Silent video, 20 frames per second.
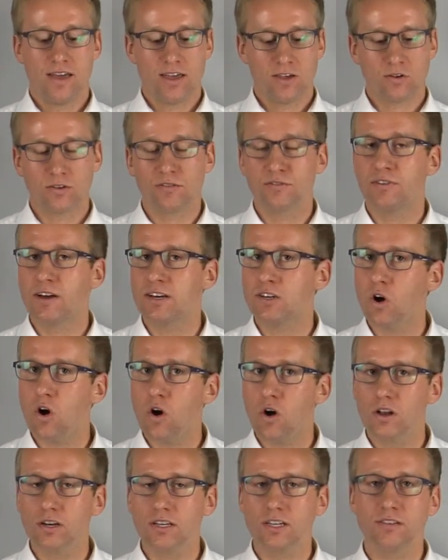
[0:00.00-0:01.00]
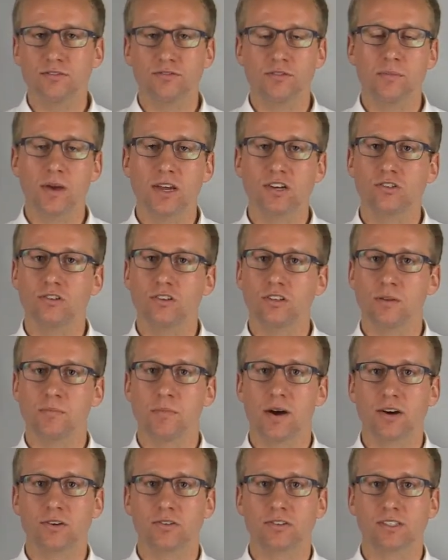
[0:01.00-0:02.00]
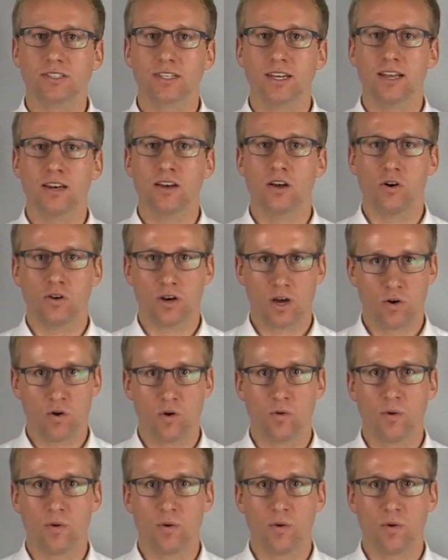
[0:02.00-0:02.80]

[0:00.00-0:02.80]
You can find all the information on the Microscan on our